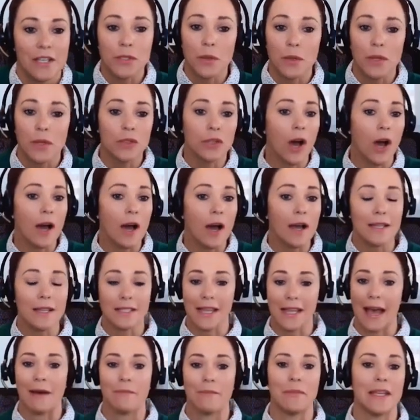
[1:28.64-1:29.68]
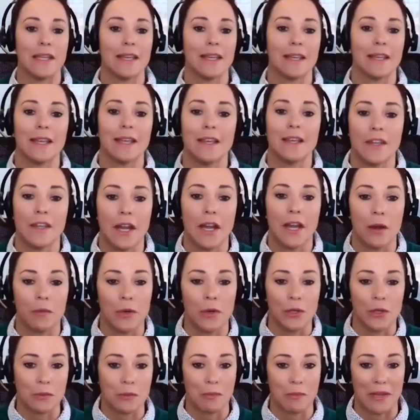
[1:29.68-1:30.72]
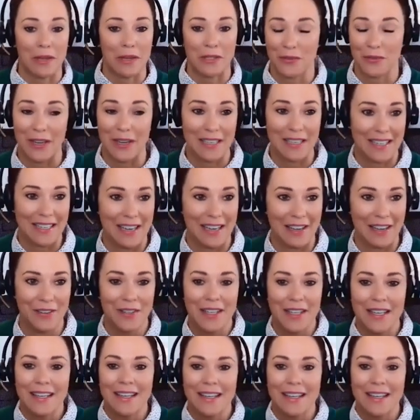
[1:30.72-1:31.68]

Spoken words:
So a lot is happening in the network space right now.